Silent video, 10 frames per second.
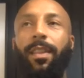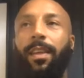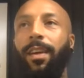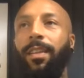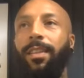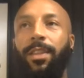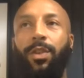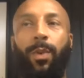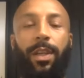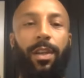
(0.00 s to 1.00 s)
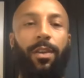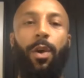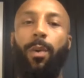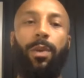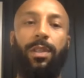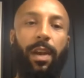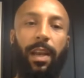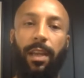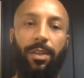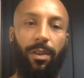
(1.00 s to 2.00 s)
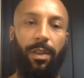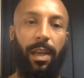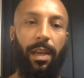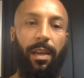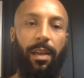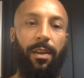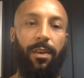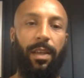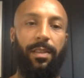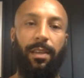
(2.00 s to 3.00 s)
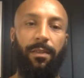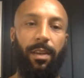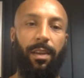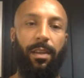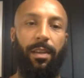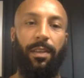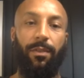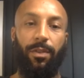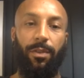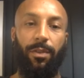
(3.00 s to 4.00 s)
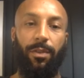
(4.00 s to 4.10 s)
the the situation, and no one wants a relegation on their on their CV. That's for sure.